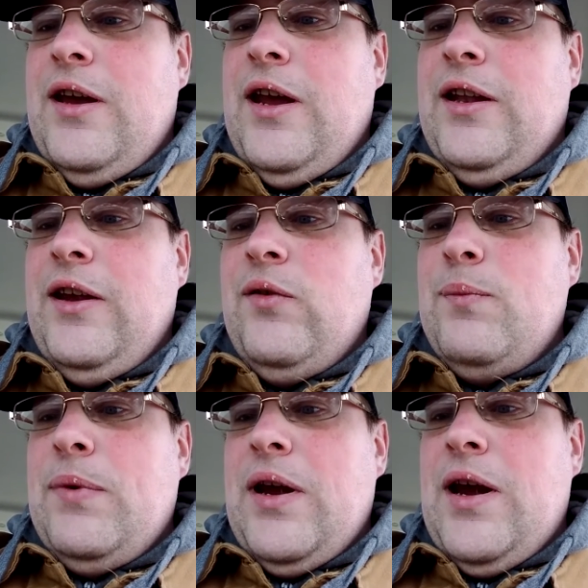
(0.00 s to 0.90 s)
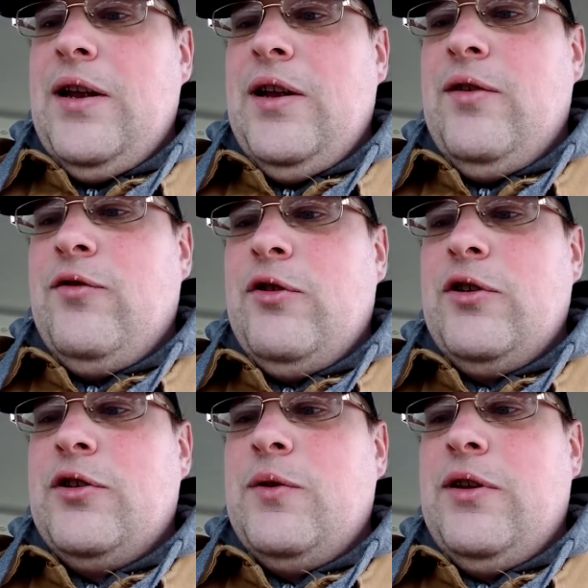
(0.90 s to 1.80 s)
and leave him behind in the
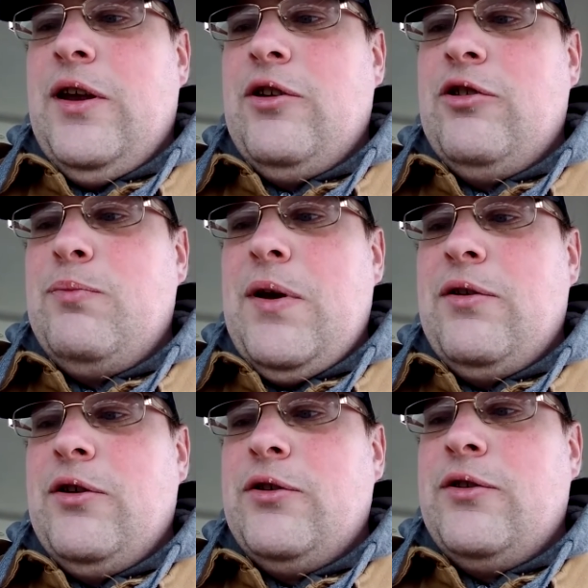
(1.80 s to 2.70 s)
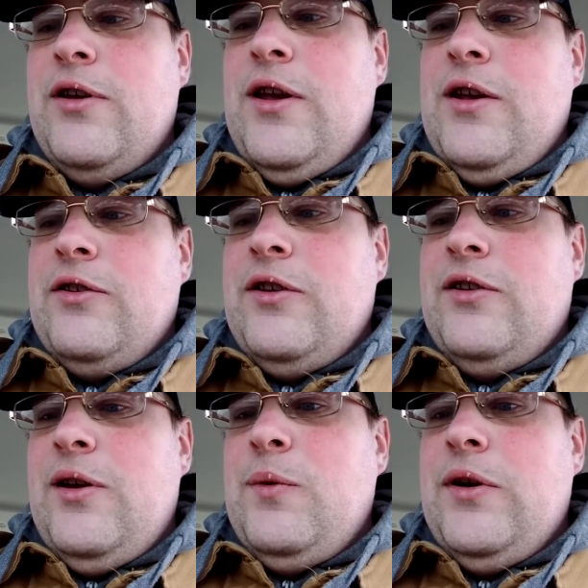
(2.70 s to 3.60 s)
forest with the other sparrows,
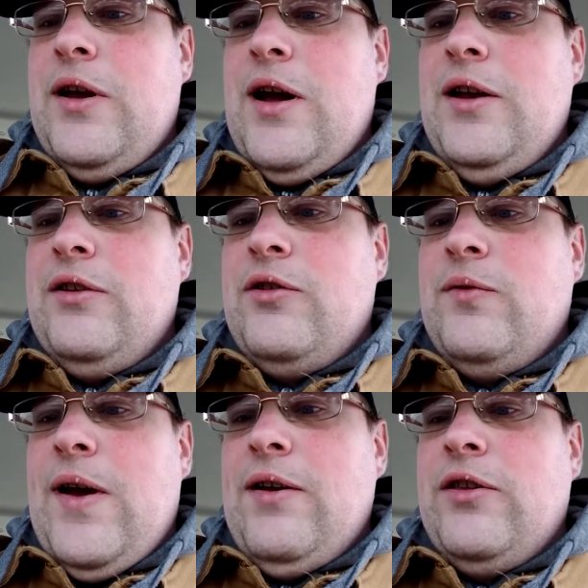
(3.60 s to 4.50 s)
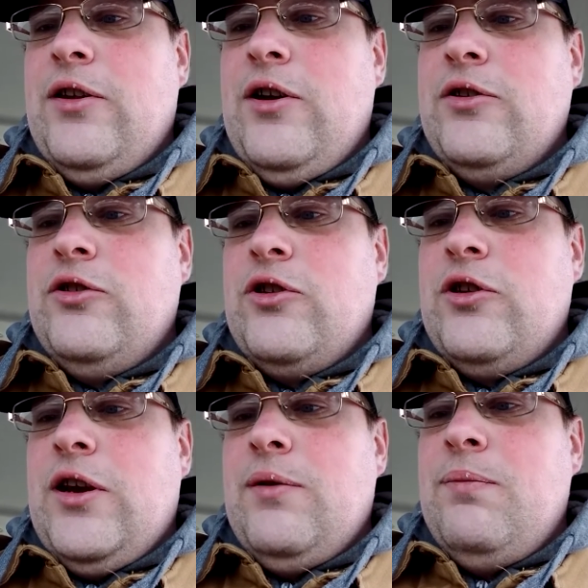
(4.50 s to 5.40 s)
since he would not survive the long
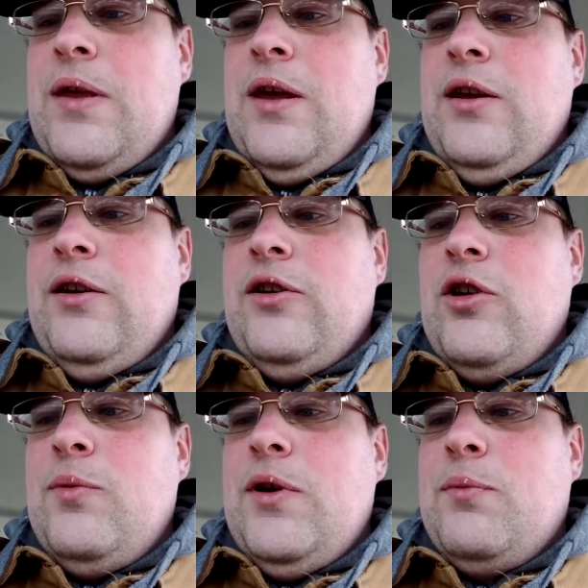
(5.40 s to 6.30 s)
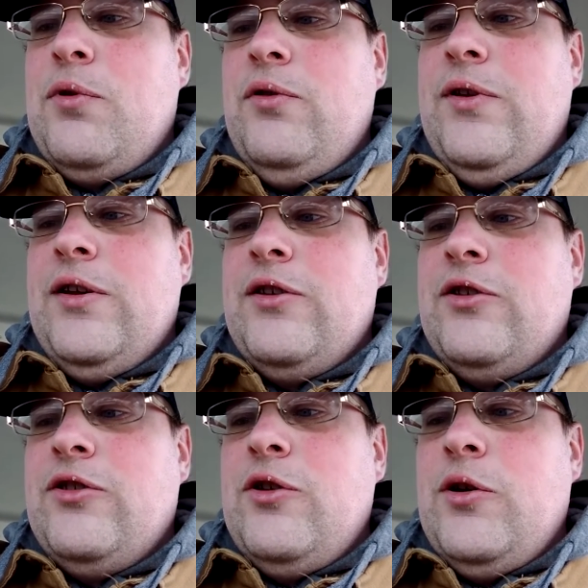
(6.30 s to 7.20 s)
journey. Determined to prove he is a
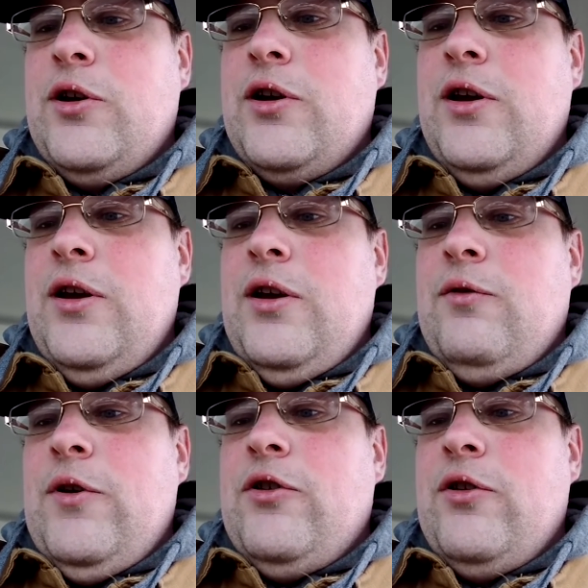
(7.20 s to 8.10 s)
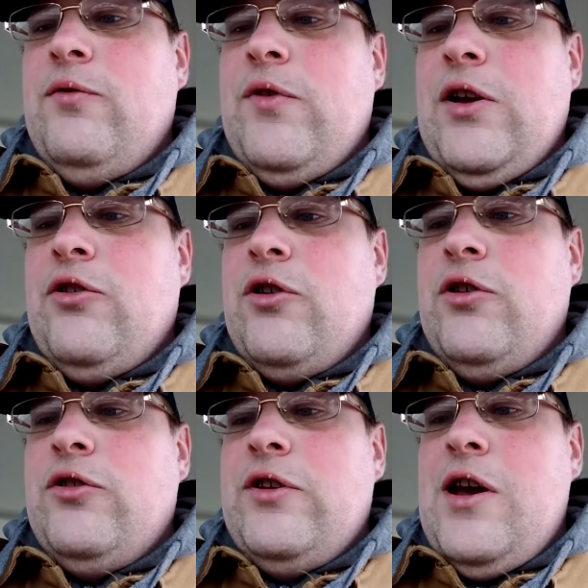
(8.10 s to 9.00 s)
stork, Richard
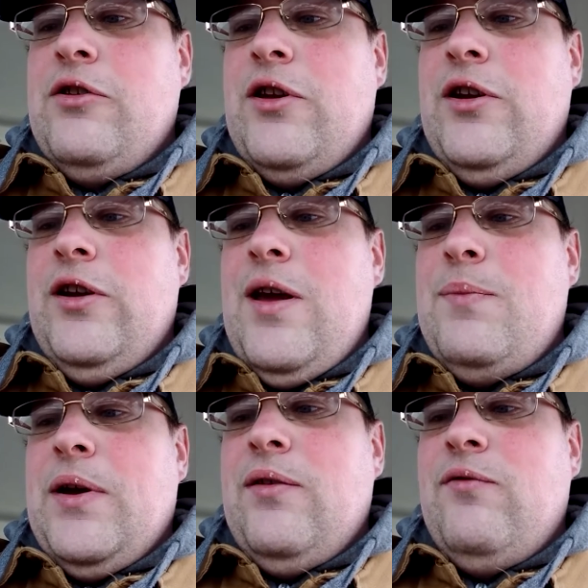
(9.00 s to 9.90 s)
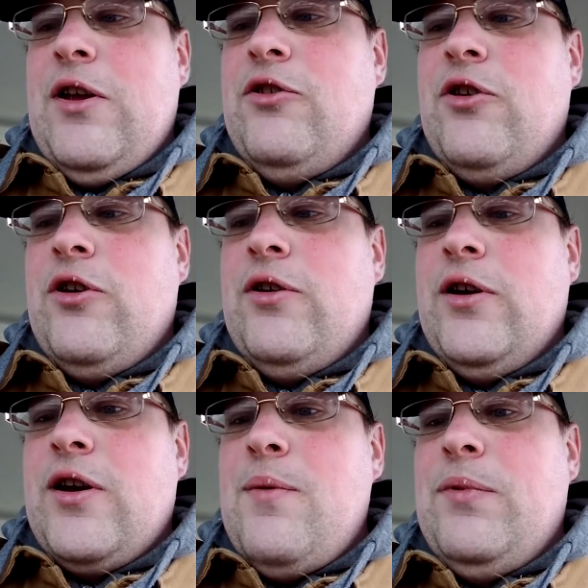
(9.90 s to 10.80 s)
ventures south on an epic adventure,
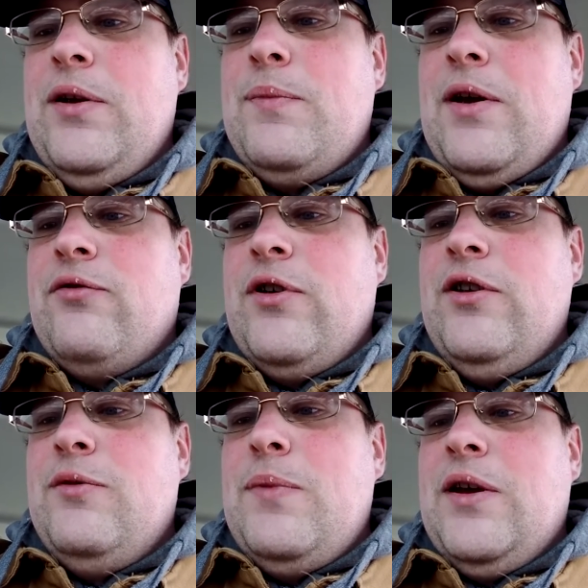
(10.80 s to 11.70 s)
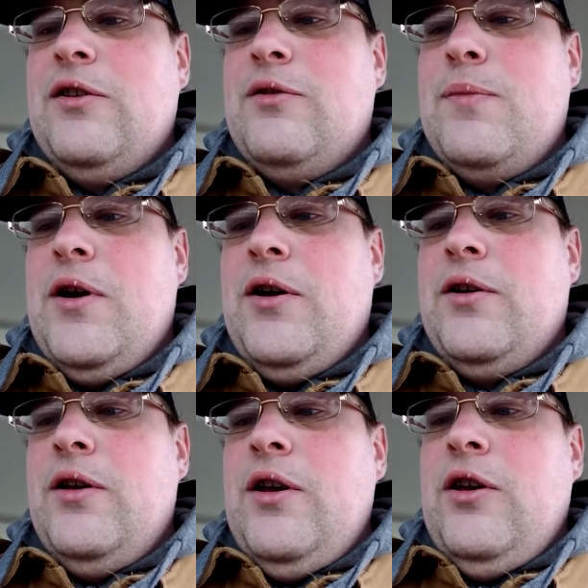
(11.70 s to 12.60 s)
accompanied by friends big and
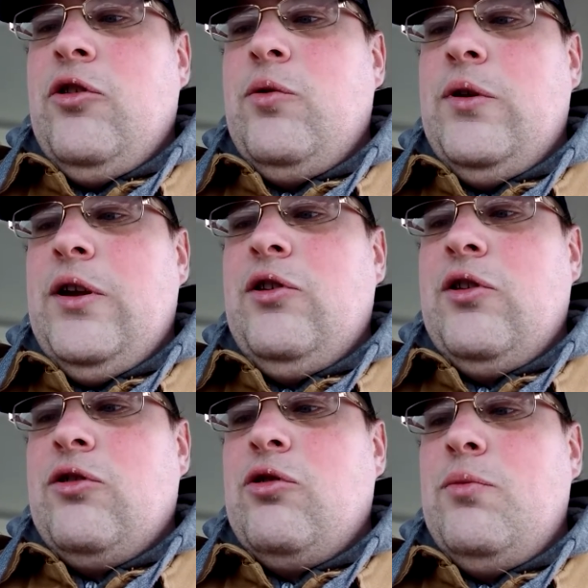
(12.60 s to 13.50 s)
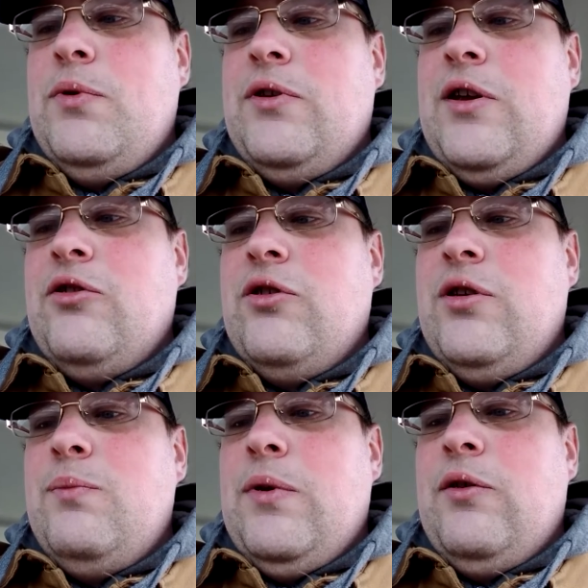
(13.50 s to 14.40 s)
small, to unleash his true potential
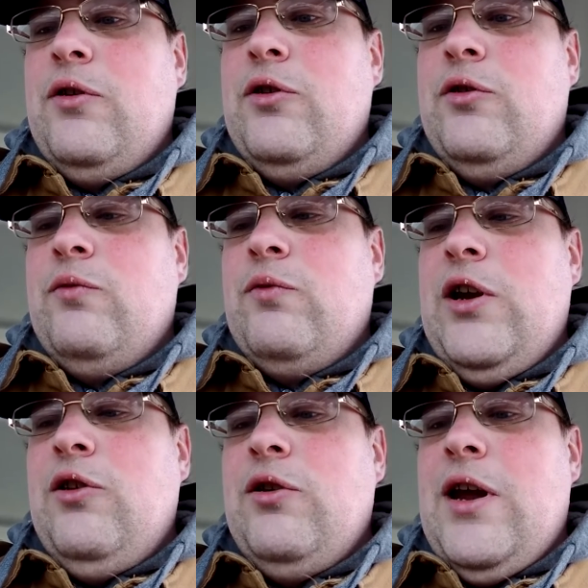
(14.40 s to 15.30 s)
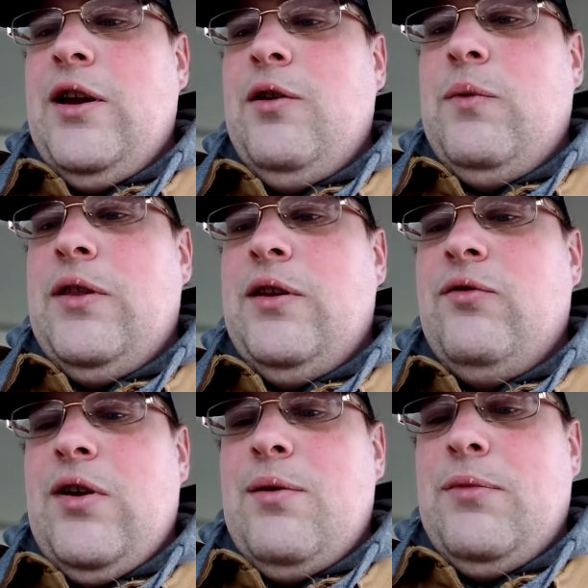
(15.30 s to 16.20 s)
and be re- reunited with his
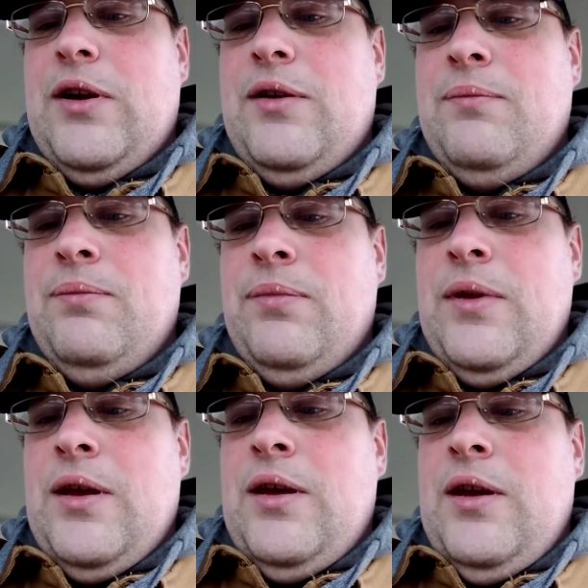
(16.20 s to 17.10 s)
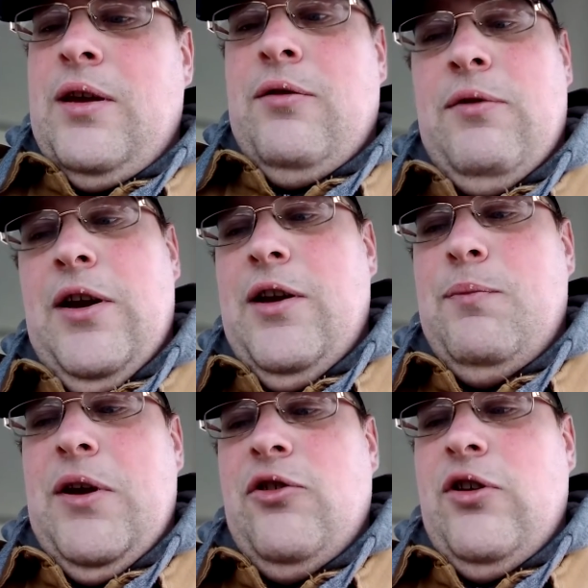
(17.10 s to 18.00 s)
family. Rated
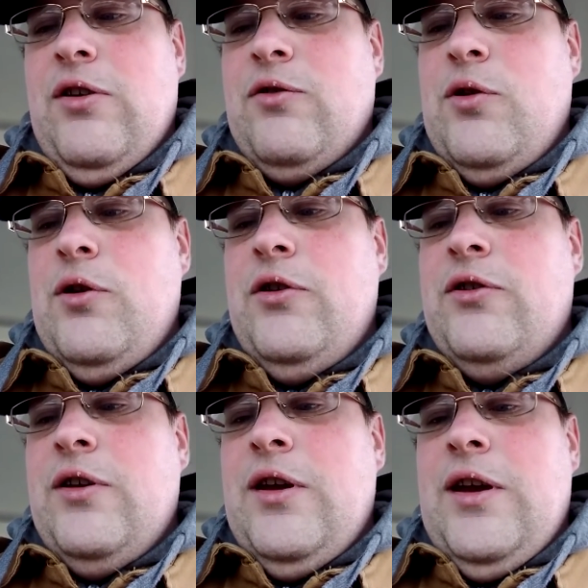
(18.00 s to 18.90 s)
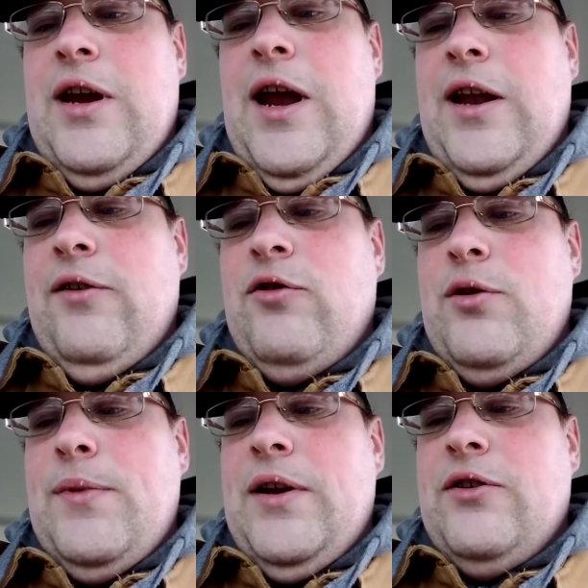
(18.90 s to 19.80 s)
PG, of course,
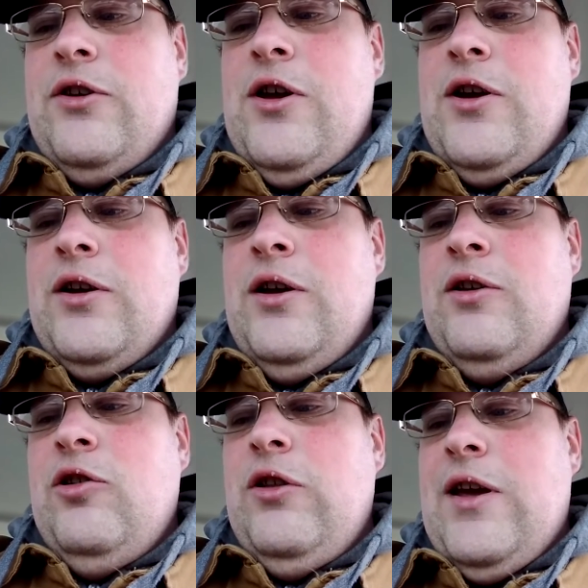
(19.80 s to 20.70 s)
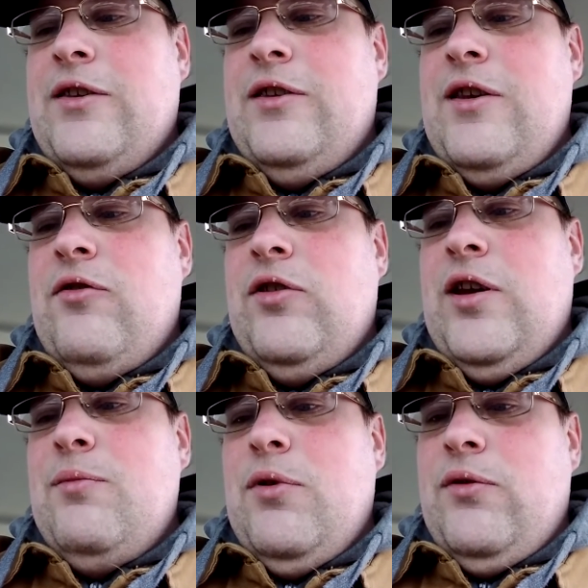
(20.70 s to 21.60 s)
84 minutes long,
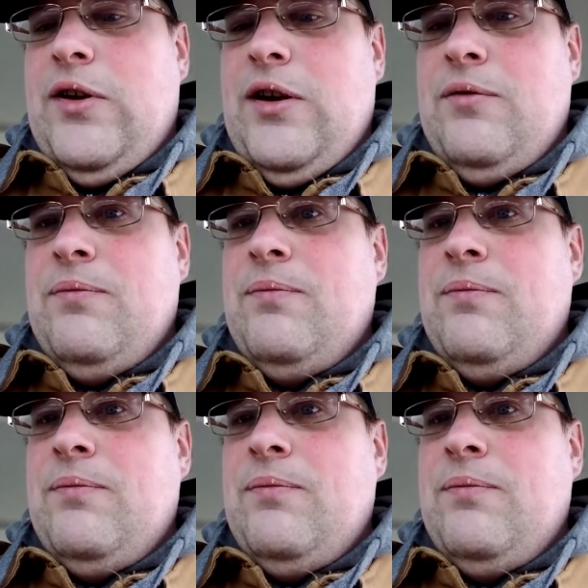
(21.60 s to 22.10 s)
2017 movie.